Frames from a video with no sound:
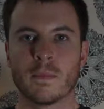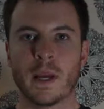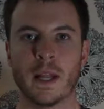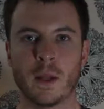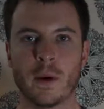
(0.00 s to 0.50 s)

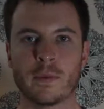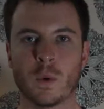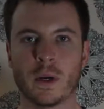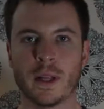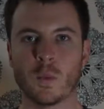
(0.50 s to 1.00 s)
Hello
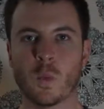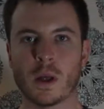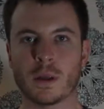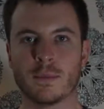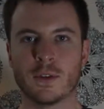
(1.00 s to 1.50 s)
everyone and
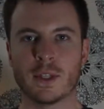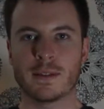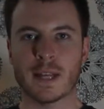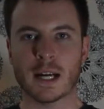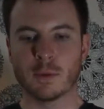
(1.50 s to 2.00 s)
welcome to the
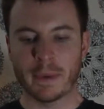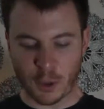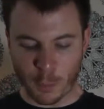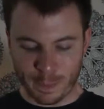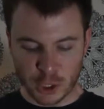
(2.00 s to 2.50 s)

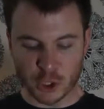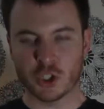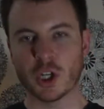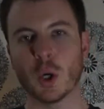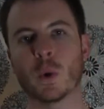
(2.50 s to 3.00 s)
Sacramento Beer
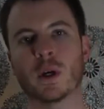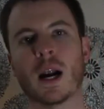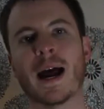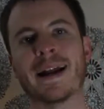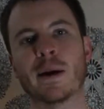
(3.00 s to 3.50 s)
Show, where
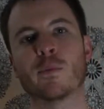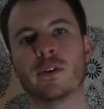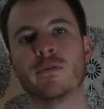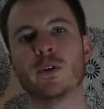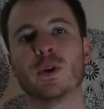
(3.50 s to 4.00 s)
I am
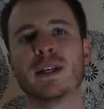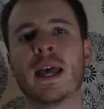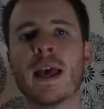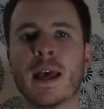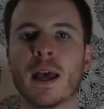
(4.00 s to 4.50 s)
reviewing
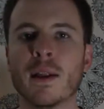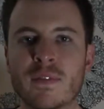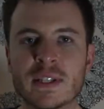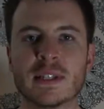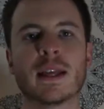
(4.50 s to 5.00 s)
and
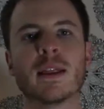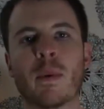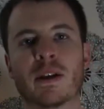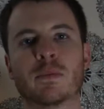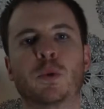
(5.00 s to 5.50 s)
visiting the
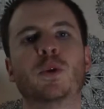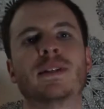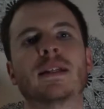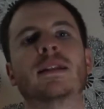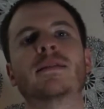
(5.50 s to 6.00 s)
best
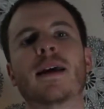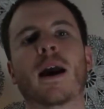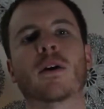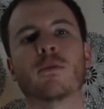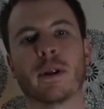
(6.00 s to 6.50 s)
breweries in the
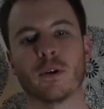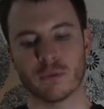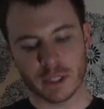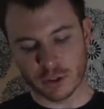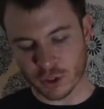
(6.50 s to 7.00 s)
Sacramento
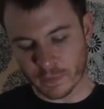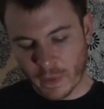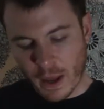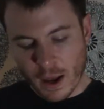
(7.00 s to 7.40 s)
region.